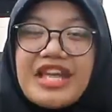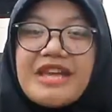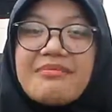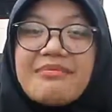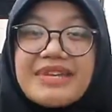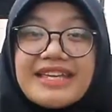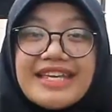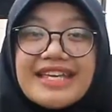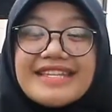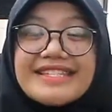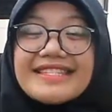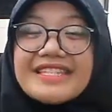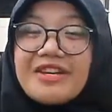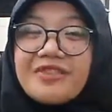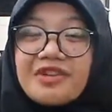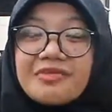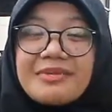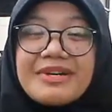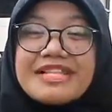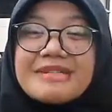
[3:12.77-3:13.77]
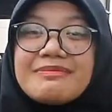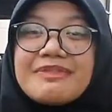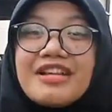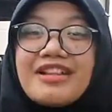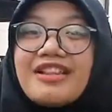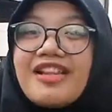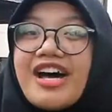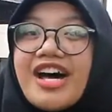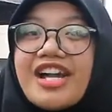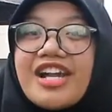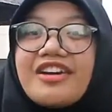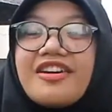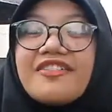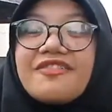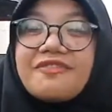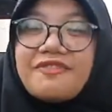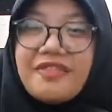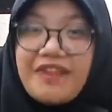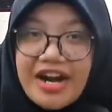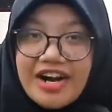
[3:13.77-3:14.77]
because there must be a lot of
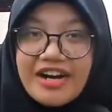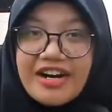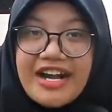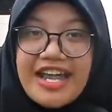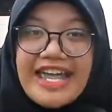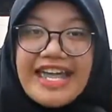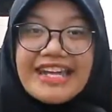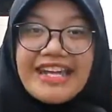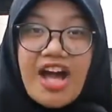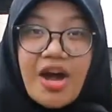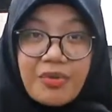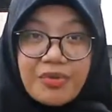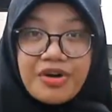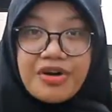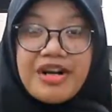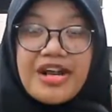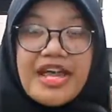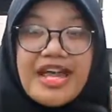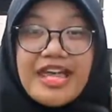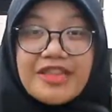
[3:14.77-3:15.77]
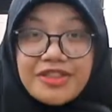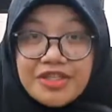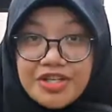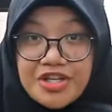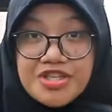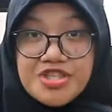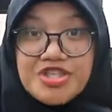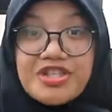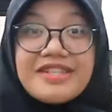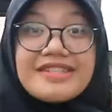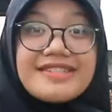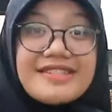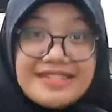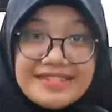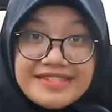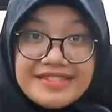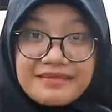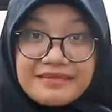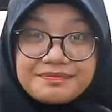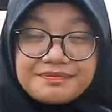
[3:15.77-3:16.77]
war in our international
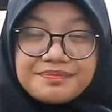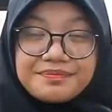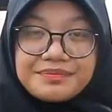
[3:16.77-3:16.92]
system.